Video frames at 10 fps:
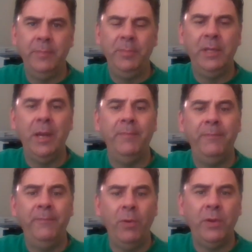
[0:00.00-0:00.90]
they become
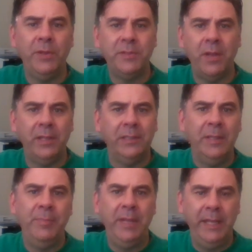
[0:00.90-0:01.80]
focused on
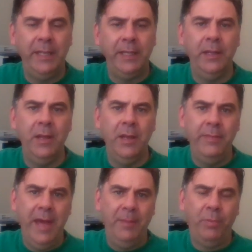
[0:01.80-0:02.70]
eliminating
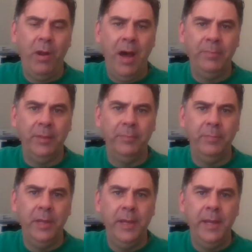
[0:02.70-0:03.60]
that problem,